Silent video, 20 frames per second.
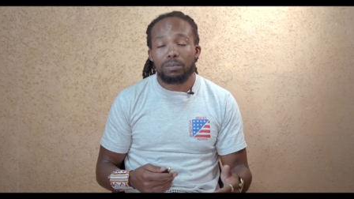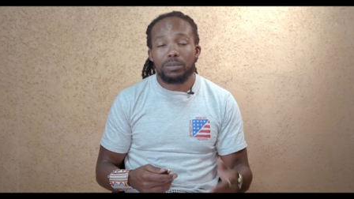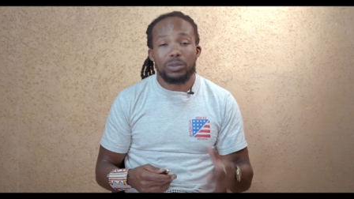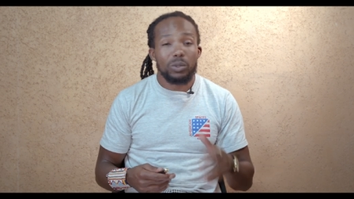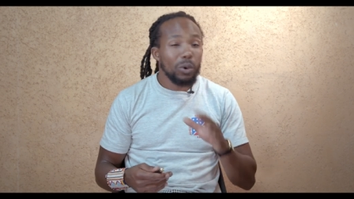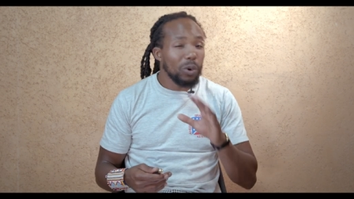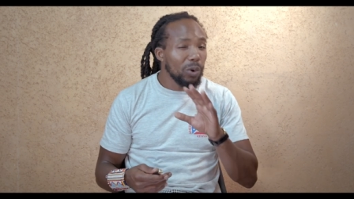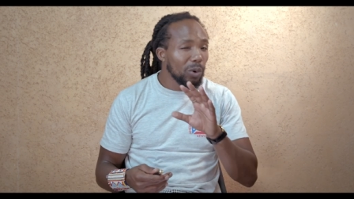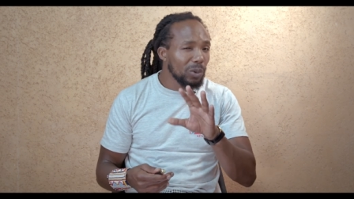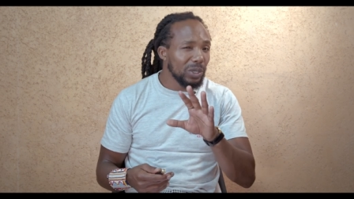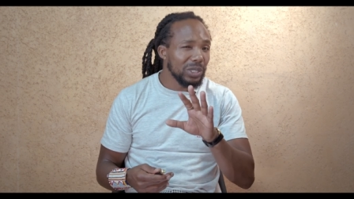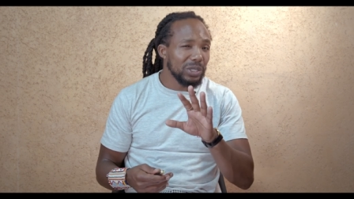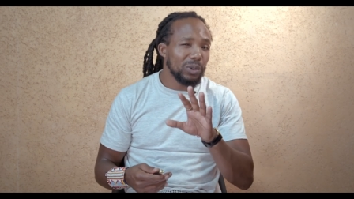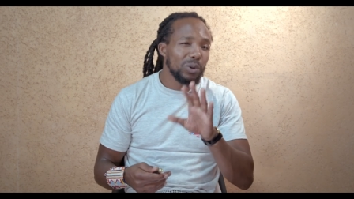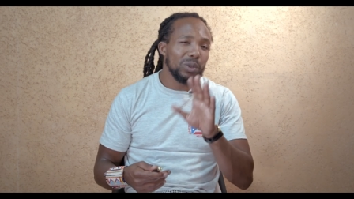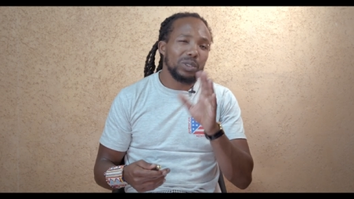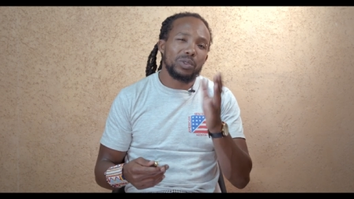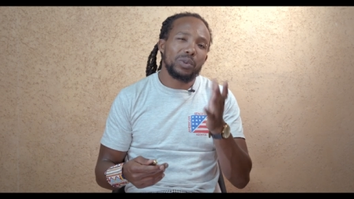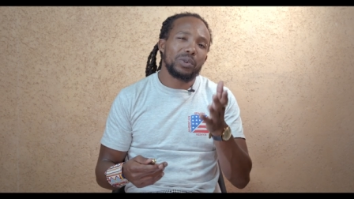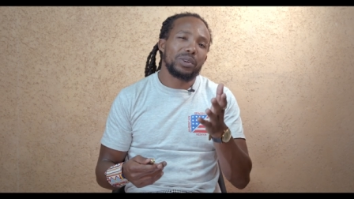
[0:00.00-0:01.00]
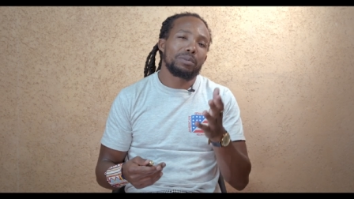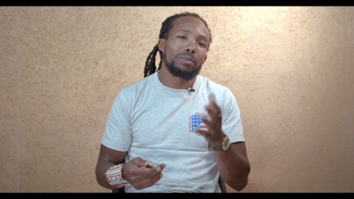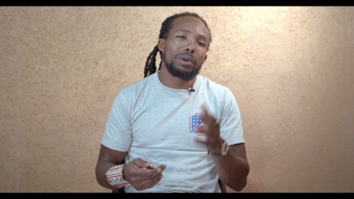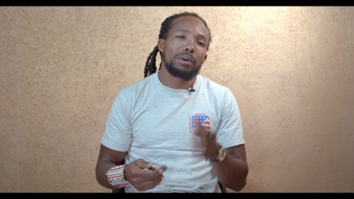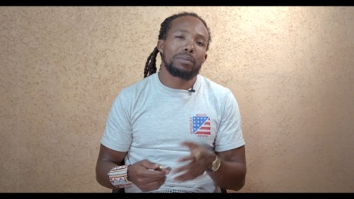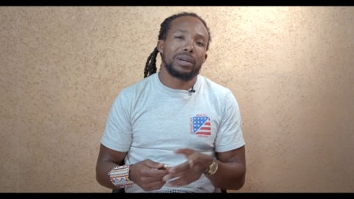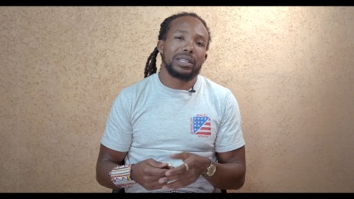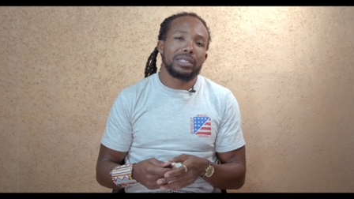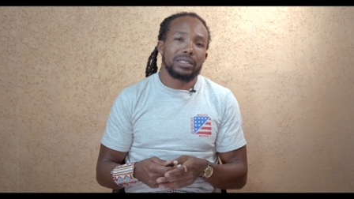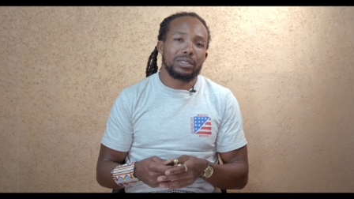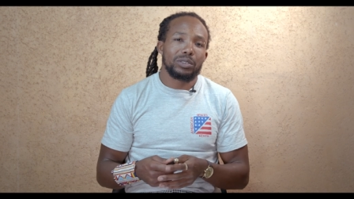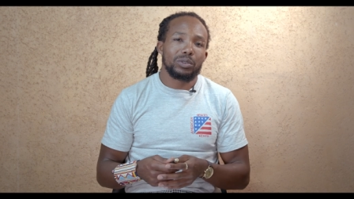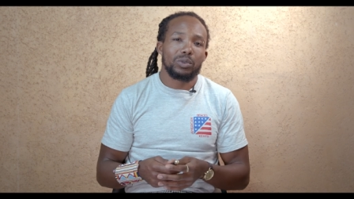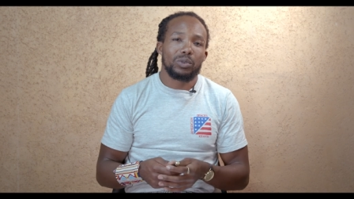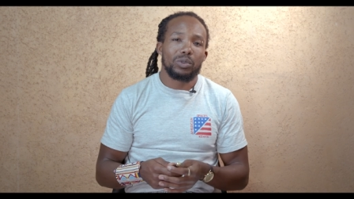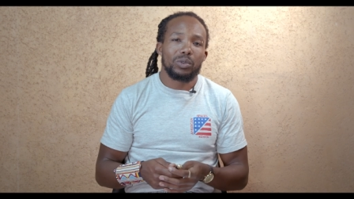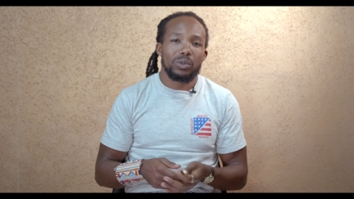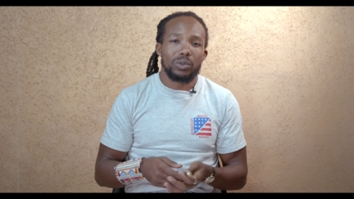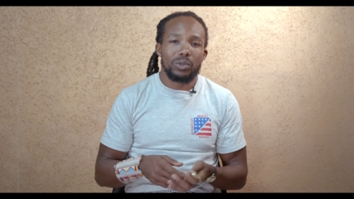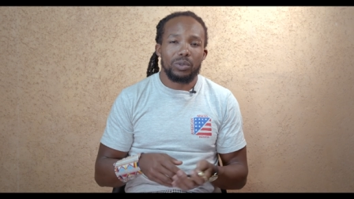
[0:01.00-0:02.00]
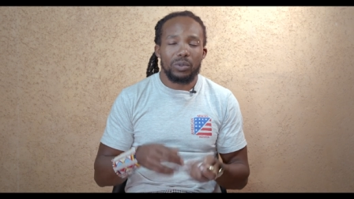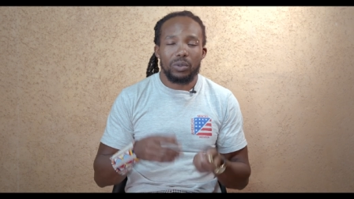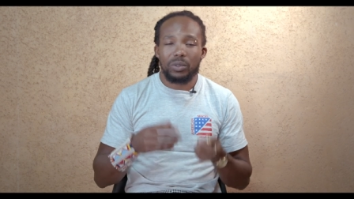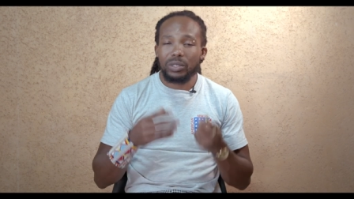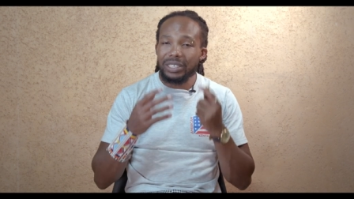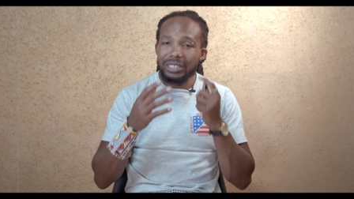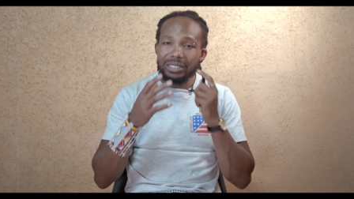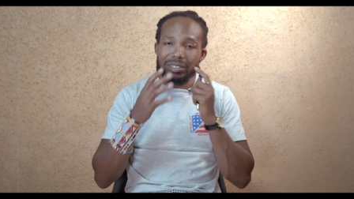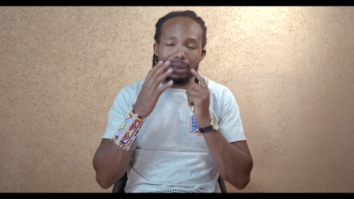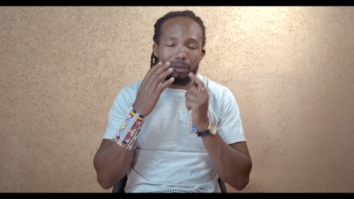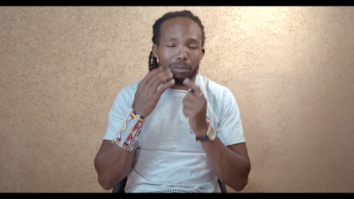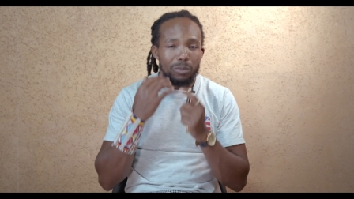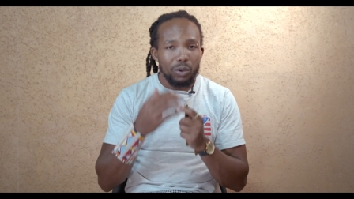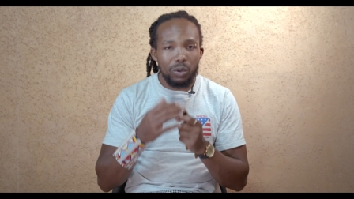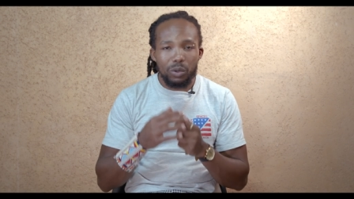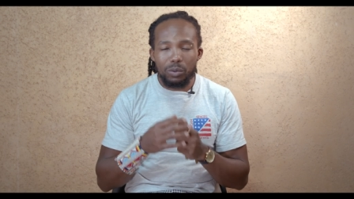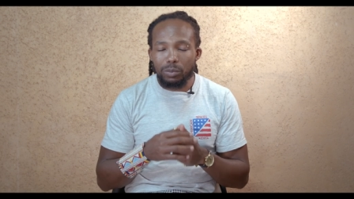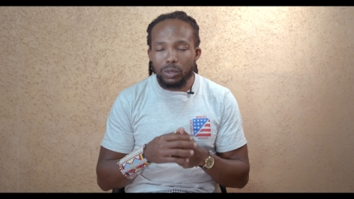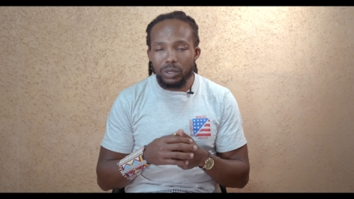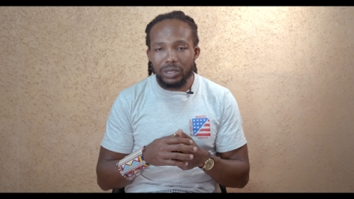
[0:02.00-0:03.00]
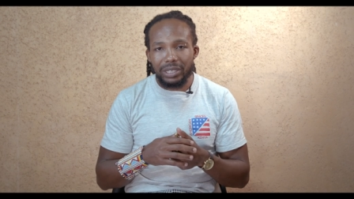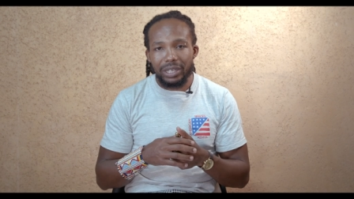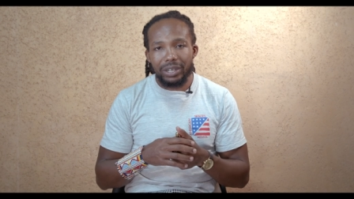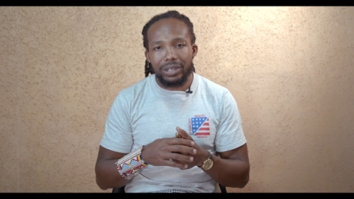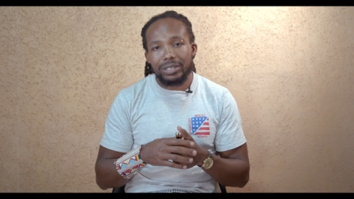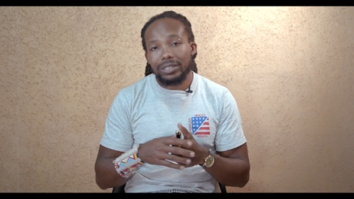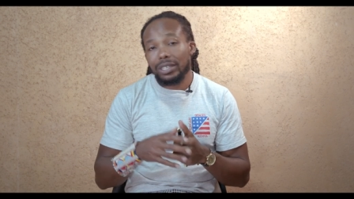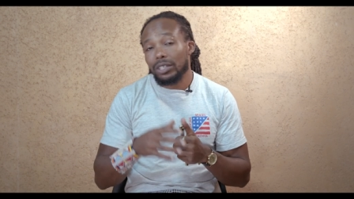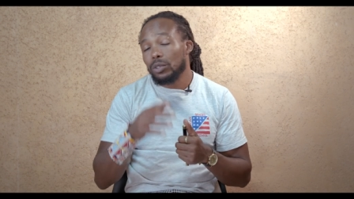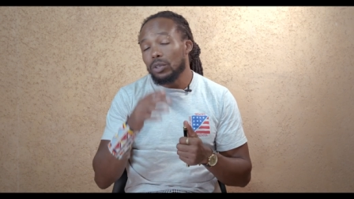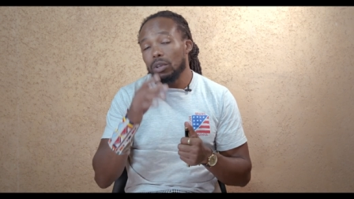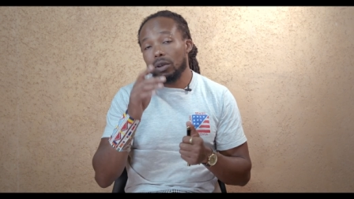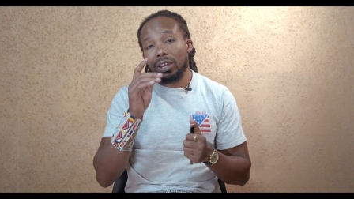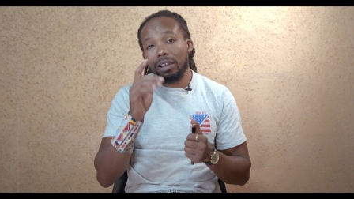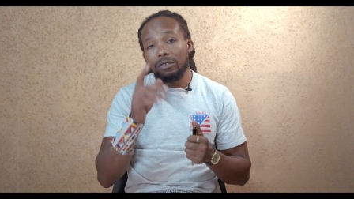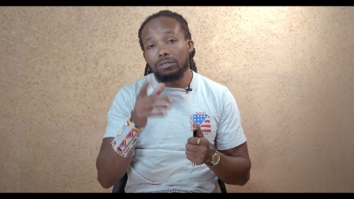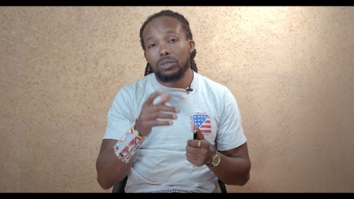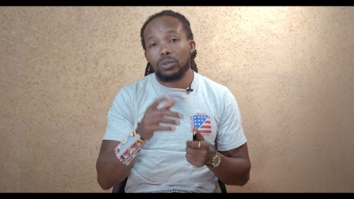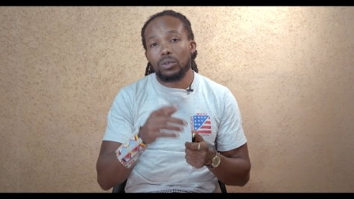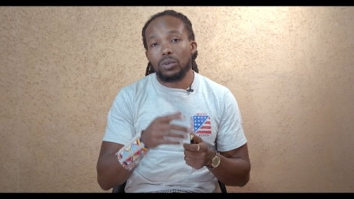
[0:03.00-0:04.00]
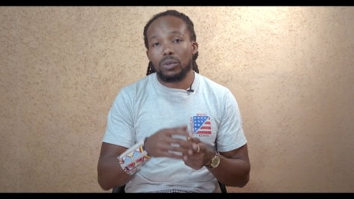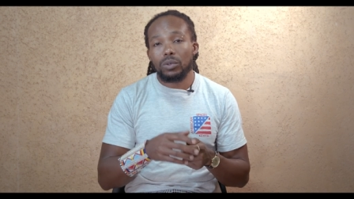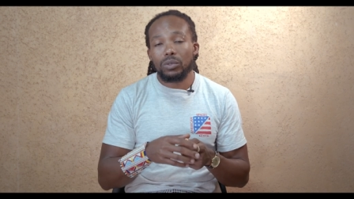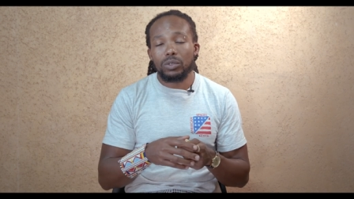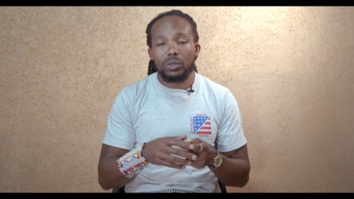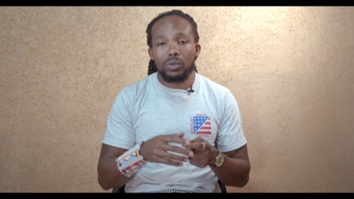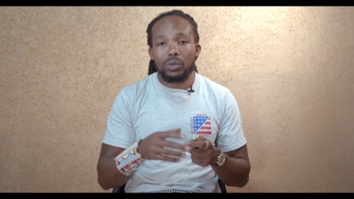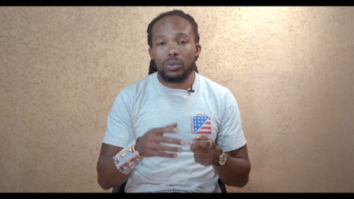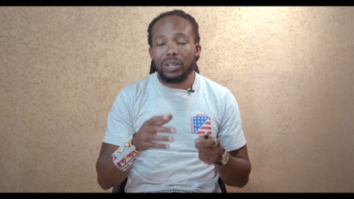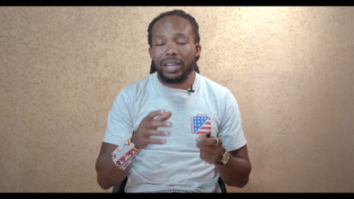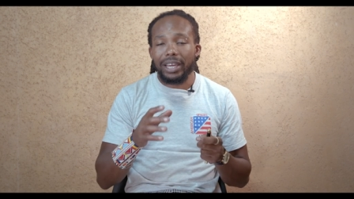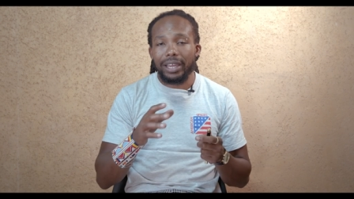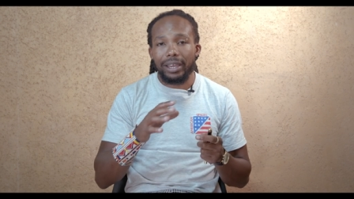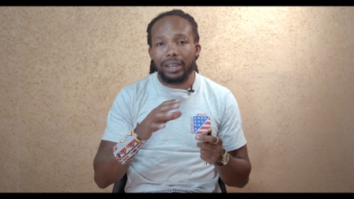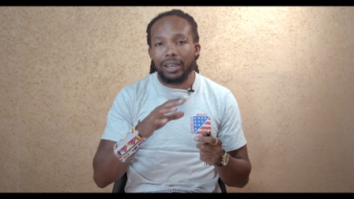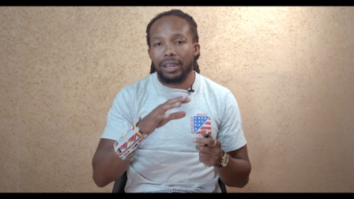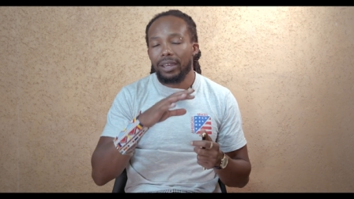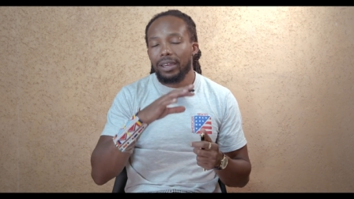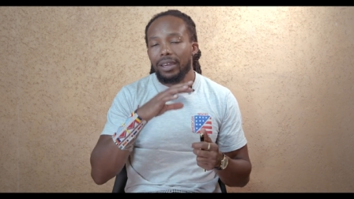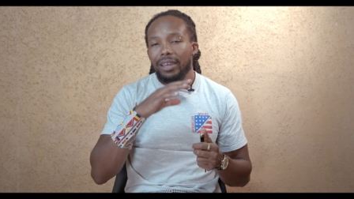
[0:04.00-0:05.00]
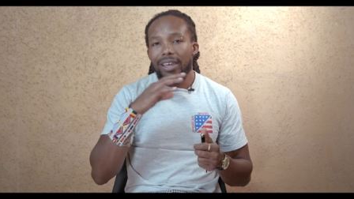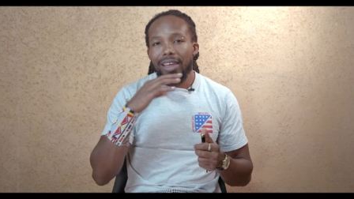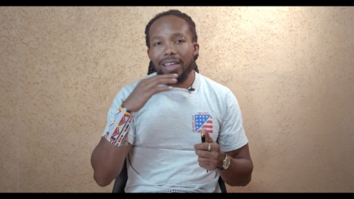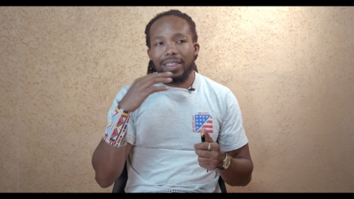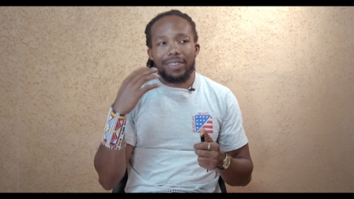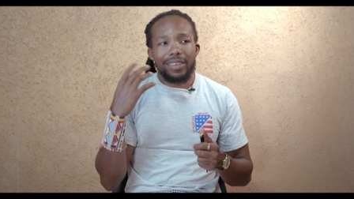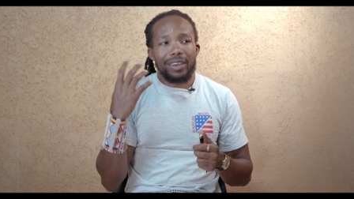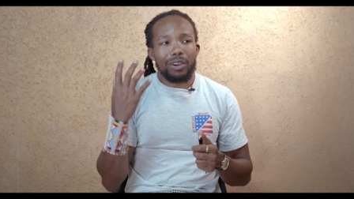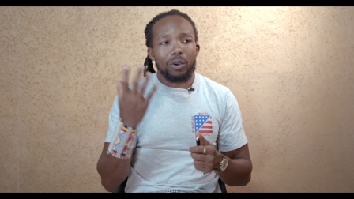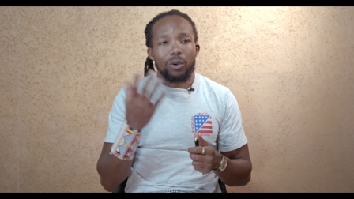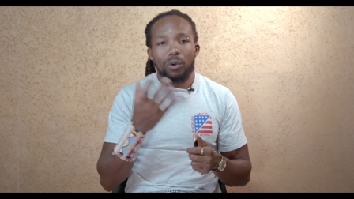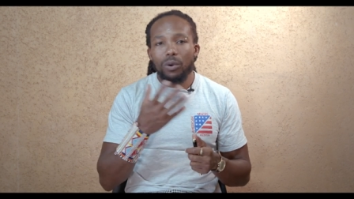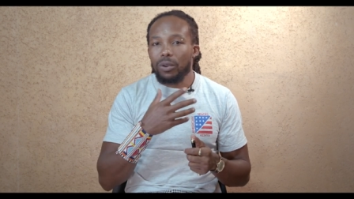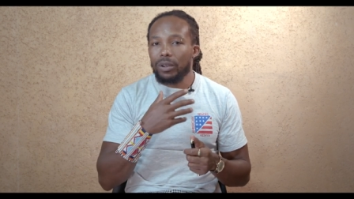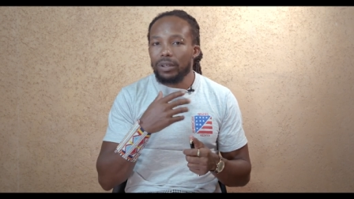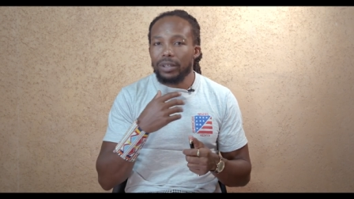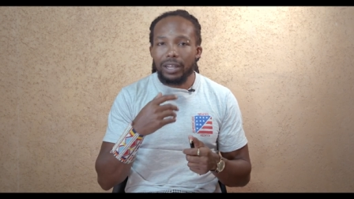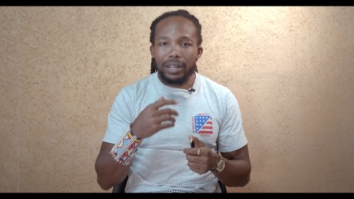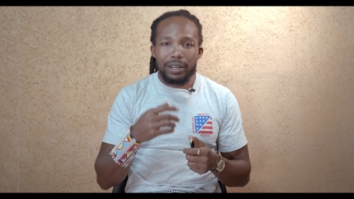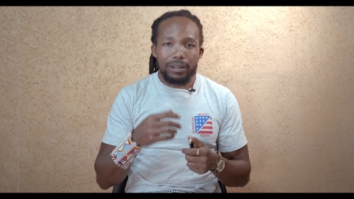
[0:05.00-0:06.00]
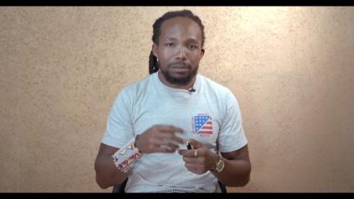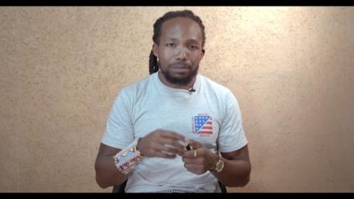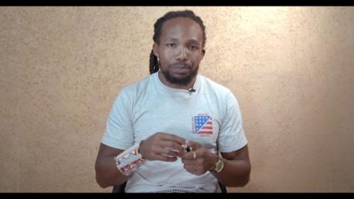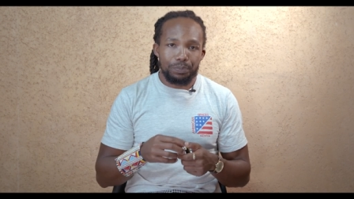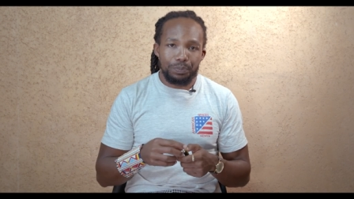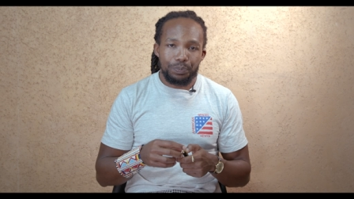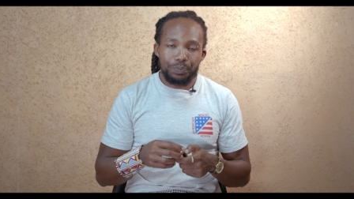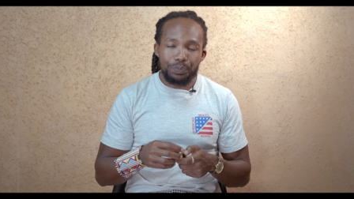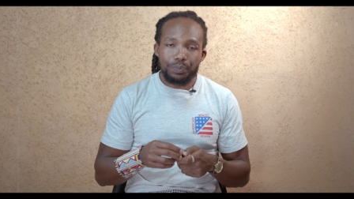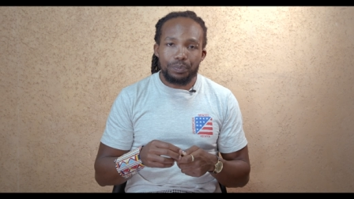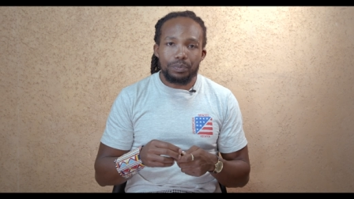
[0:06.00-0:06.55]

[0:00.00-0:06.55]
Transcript: So always also remember just to do, you know, just some good moisturizer. You don't have to do like the whole um,